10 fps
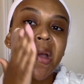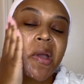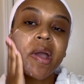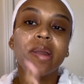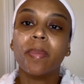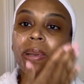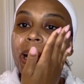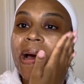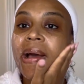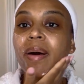and
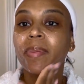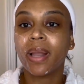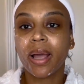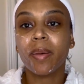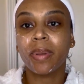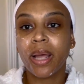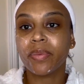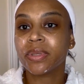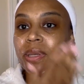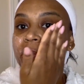apply with
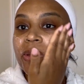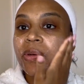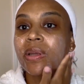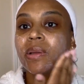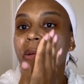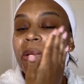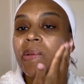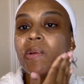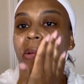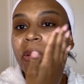sunscreen.
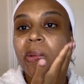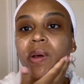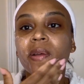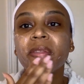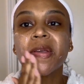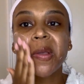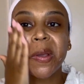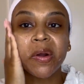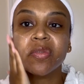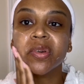I don't think you can
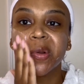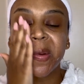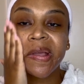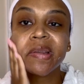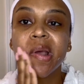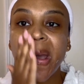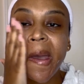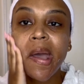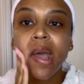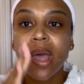overdo it,
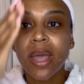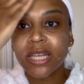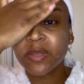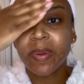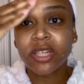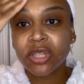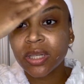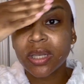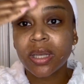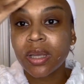
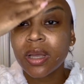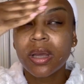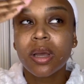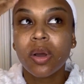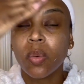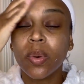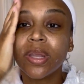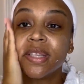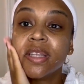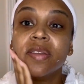especially when
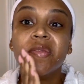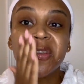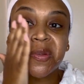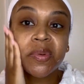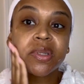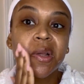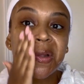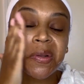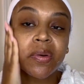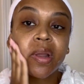it's an invisible
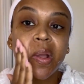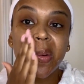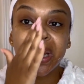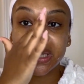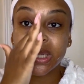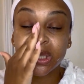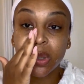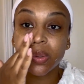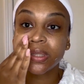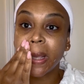sunscreen, when it
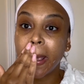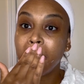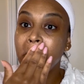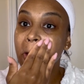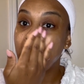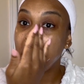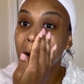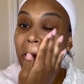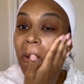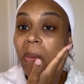soaks
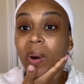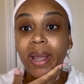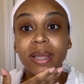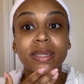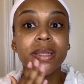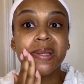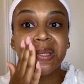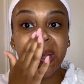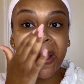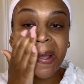right into the
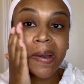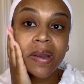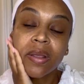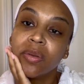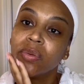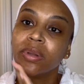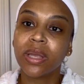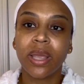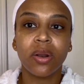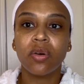skin. You really
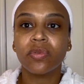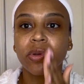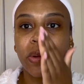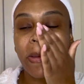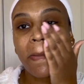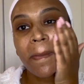can't overdo it,